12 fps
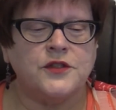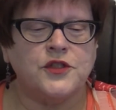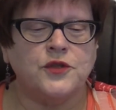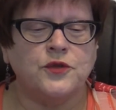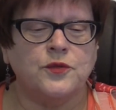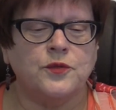
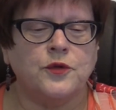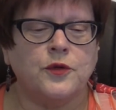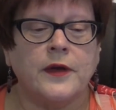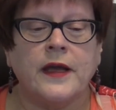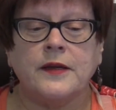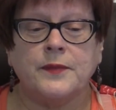to
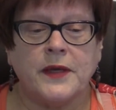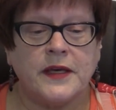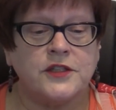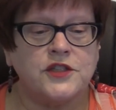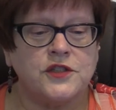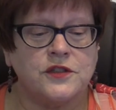create a
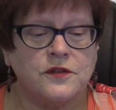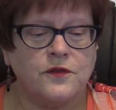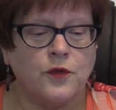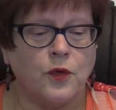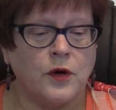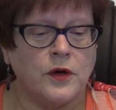pitch
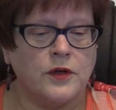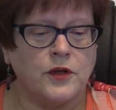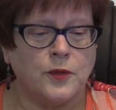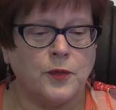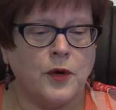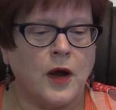for
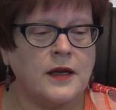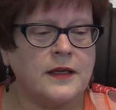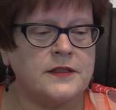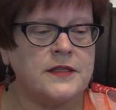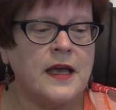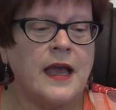your
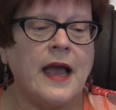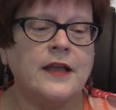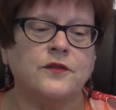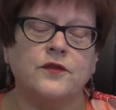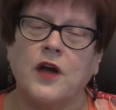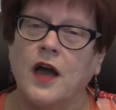product.
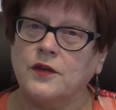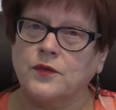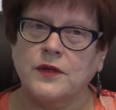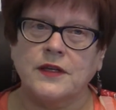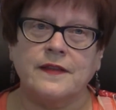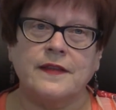And you've got to
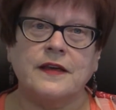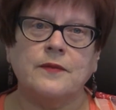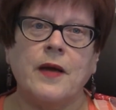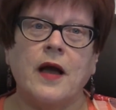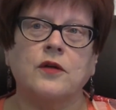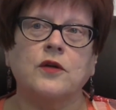really think
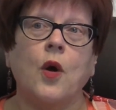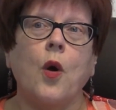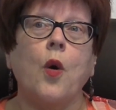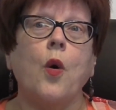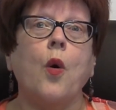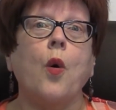about
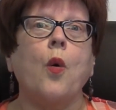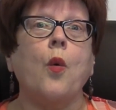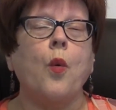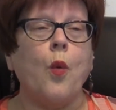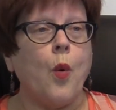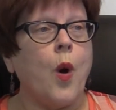
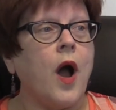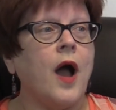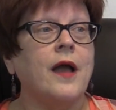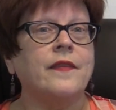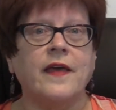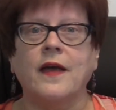
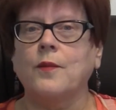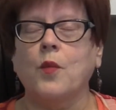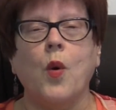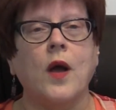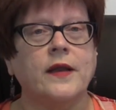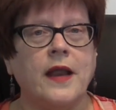why
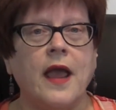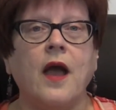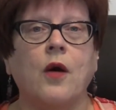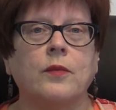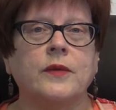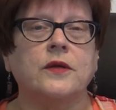them, why
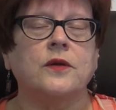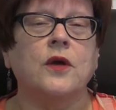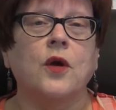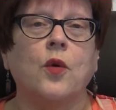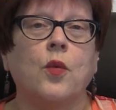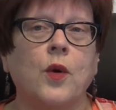now? I mean,
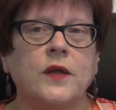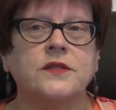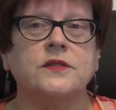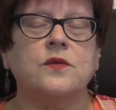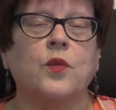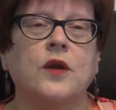
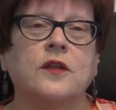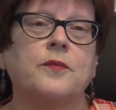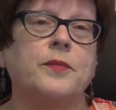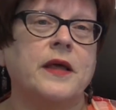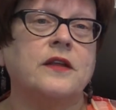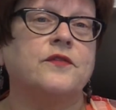what are the
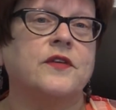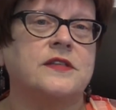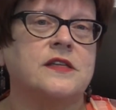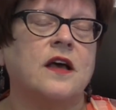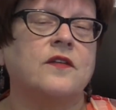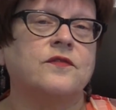
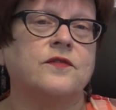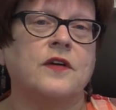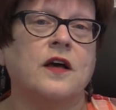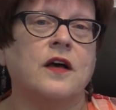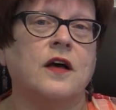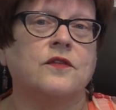benefits of
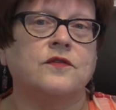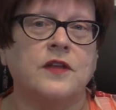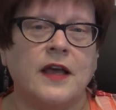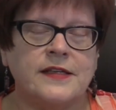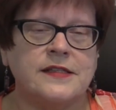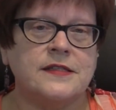
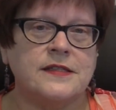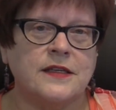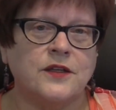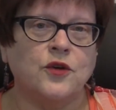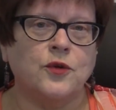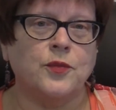
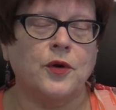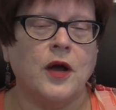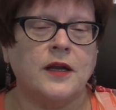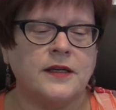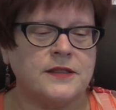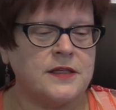licensing your
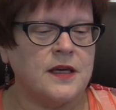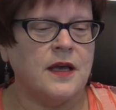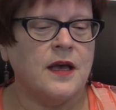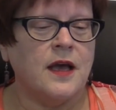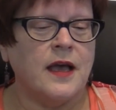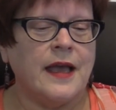product?
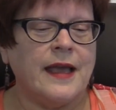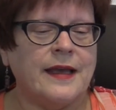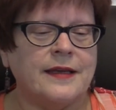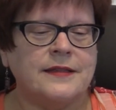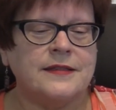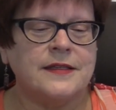
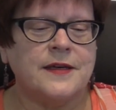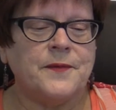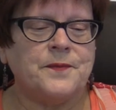And